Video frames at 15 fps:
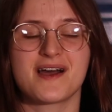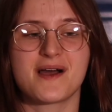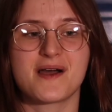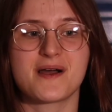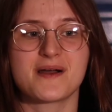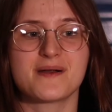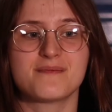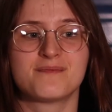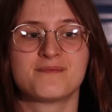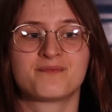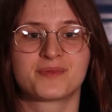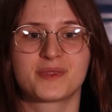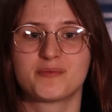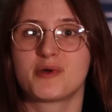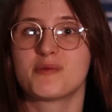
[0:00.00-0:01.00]

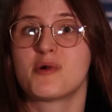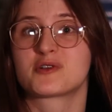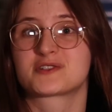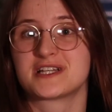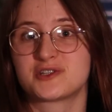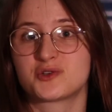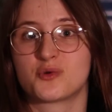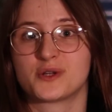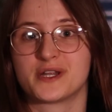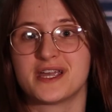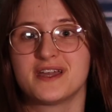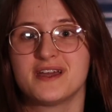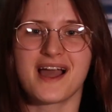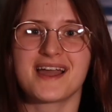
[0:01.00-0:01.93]
but mostly Zhongli.